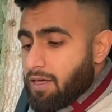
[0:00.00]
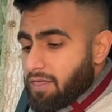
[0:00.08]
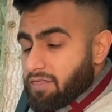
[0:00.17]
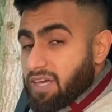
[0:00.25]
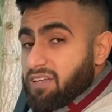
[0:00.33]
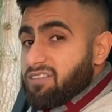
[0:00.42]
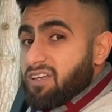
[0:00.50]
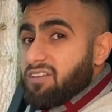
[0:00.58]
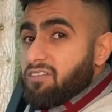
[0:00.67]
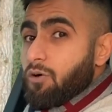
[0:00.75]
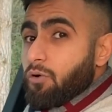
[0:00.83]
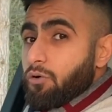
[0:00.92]
these seats
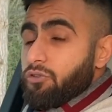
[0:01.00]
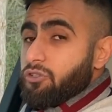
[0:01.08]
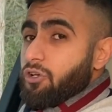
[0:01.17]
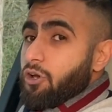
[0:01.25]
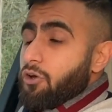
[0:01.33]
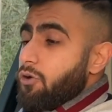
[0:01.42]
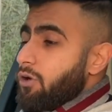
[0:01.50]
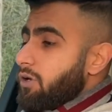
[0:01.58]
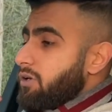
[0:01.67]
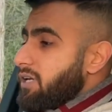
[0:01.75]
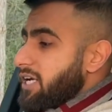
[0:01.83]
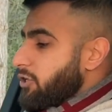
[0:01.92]
are also
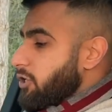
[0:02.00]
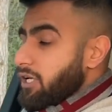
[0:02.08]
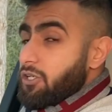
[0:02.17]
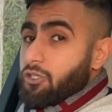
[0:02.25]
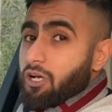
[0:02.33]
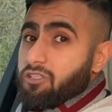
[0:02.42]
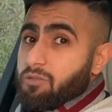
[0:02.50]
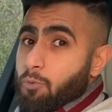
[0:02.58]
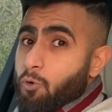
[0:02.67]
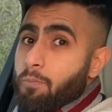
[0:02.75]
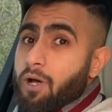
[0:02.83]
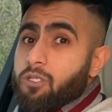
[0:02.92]
electrically
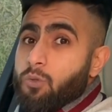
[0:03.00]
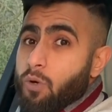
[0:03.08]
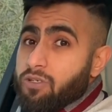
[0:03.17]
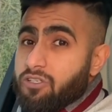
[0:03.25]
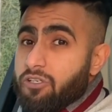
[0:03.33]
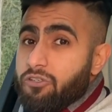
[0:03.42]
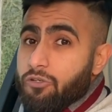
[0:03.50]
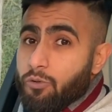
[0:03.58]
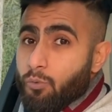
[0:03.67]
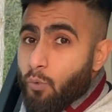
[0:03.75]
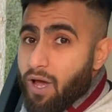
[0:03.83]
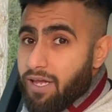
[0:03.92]
adjustable by 22
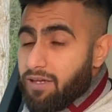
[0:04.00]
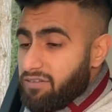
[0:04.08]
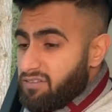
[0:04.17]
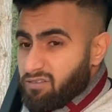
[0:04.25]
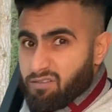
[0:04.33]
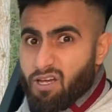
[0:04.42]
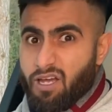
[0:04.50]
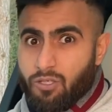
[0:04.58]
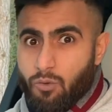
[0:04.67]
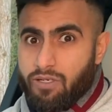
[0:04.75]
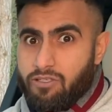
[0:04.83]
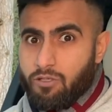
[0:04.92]
ways. Yeah,
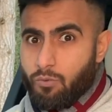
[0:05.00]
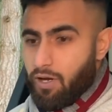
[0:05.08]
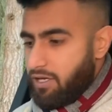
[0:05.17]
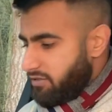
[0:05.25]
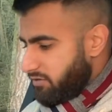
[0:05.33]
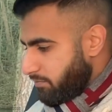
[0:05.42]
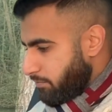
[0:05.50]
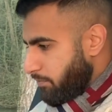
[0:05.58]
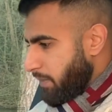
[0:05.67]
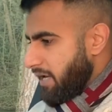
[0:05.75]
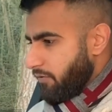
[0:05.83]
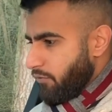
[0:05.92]
22 ways.
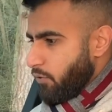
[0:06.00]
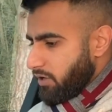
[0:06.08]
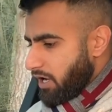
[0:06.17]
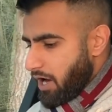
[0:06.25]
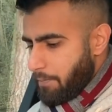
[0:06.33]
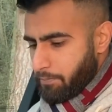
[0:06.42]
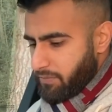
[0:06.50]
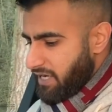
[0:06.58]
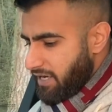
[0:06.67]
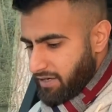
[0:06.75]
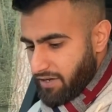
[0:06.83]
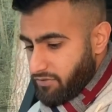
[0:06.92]
Back, forward, up,
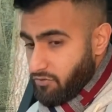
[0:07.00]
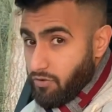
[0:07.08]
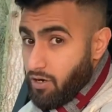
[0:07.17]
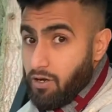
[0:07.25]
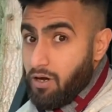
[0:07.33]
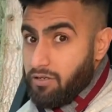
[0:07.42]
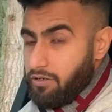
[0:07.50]
down, left and right, I don't